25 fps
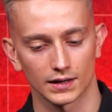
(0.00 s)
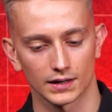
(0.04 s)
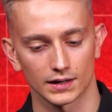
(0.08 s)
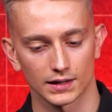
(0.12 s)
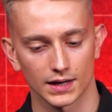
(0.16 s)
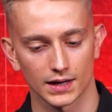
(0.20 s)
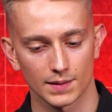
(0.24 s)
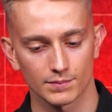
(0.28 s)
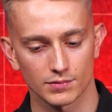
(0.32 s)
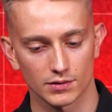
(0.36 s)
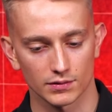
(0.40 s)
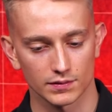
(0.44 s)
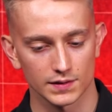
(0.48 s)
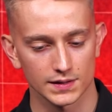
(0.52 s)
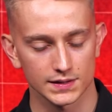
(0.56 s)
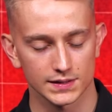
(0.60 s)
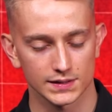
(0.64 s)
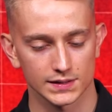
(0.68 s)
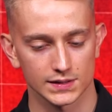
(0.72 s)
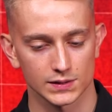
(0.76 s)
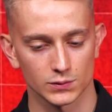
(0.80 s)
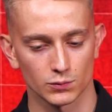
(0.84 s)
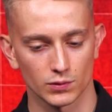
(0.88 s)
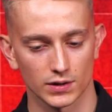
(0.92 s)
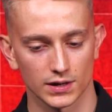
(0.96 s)

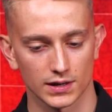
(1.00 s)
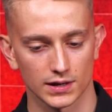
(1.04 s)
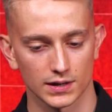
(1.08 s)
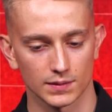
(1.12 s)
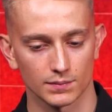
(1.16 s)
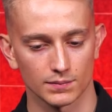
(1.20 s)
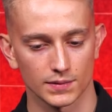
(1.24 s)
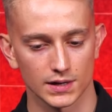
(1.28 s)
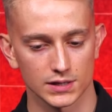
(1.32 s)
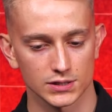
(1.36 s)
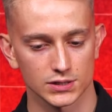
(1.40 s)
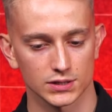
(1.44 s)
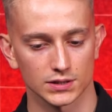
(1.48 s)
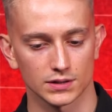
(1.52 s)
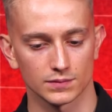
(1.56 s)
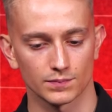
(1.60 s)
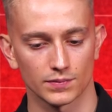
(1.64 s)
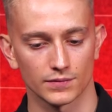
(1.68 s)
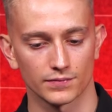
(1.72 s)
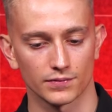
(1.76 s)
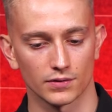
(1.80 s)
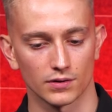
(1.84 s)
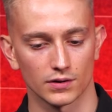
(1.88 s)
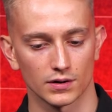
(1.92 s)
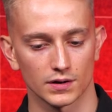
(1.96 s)
libraries we mentioned
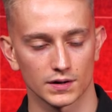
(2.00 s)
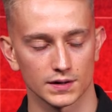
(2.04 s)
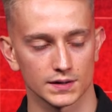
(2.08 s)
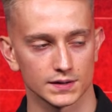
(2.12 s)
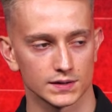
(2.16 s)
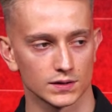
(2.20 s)
before.